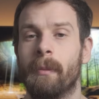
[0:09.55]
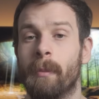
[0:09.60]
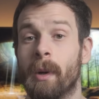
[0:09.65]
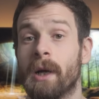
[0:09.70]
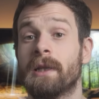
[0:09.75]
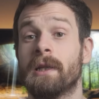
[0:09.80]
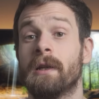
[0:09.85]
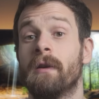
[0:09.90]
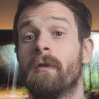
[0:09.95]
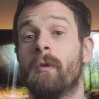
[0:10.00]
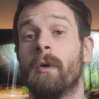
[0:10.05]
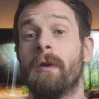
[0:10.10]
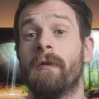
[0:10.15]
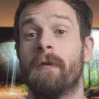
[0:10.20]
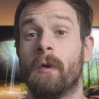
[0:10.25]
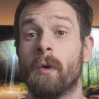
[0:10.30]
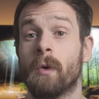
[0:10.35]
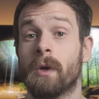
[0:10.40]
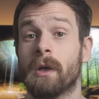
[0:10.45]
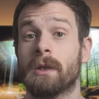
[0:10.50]
But if we
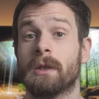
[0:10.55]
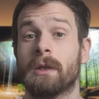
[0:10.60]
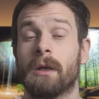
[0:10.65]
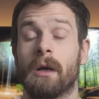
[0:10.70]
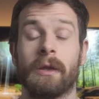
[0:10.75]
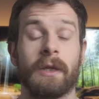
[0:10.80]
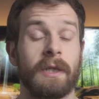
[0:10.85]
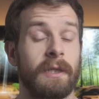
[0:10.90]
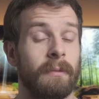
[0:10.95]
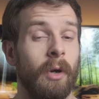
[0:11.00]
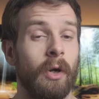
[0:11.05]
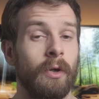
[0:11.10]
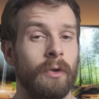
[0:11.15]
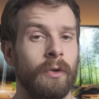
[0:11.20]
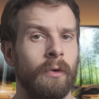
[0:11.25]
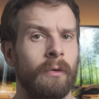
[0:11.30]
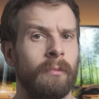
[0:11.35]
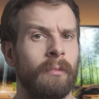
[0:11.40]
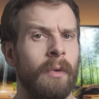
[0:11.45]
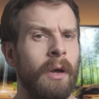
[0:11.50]
focus on the smart
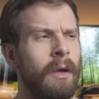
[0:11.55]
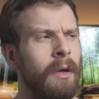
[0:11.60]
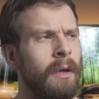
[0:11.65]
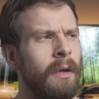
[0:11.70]
home,